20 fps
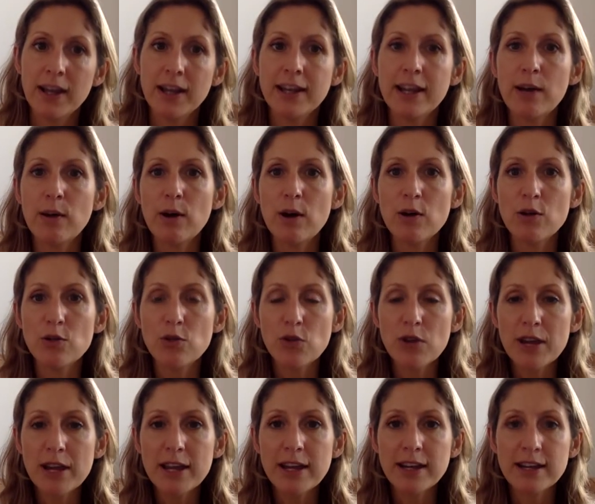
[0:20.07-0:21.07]
Now, our
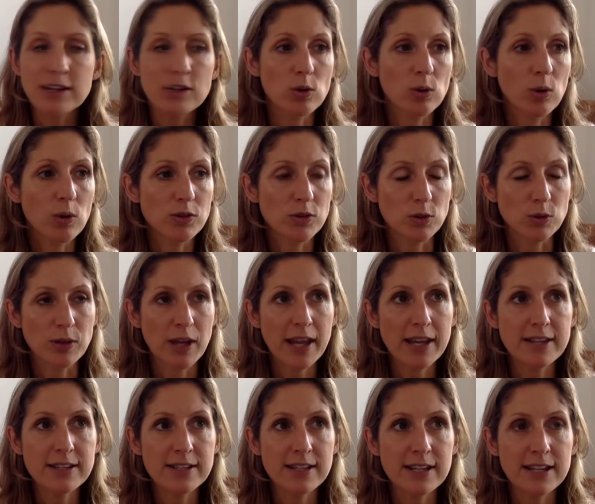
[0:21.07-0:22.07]
free initial
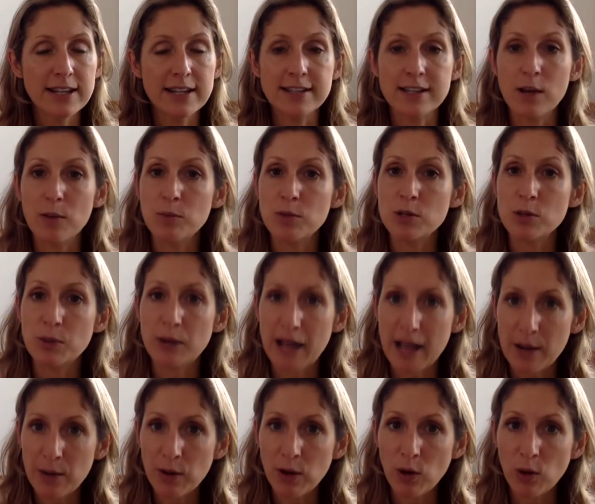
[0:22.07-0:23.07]
consultation is up to an
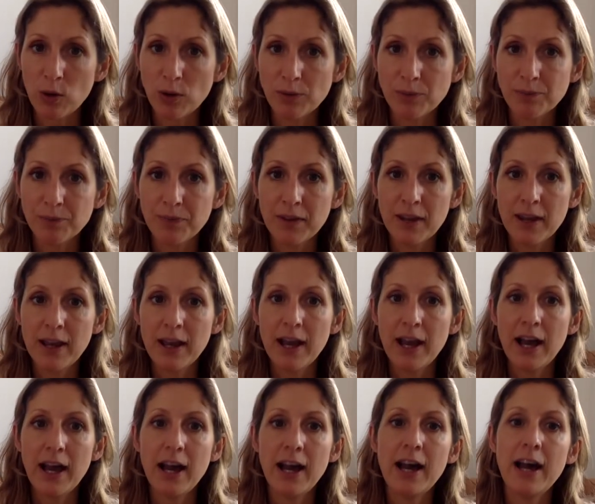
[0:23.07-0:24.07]
hour long,
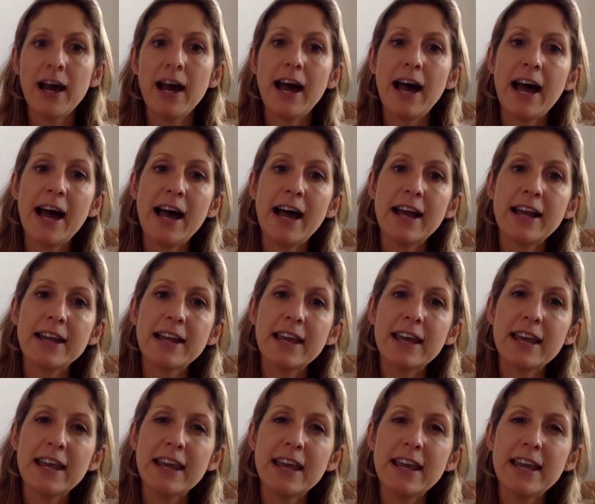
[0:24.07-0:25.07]
and
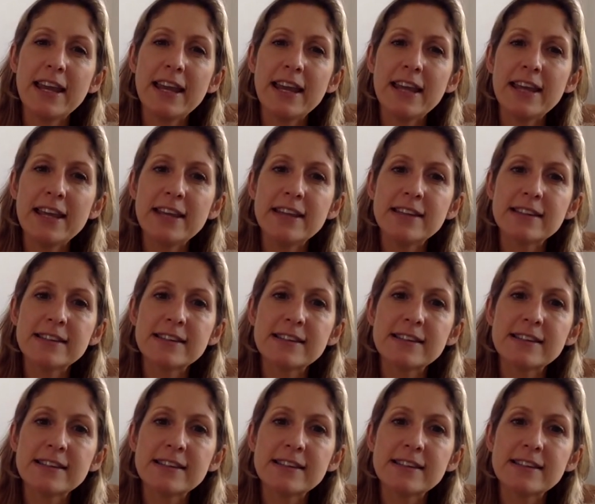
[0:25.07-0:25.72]
it is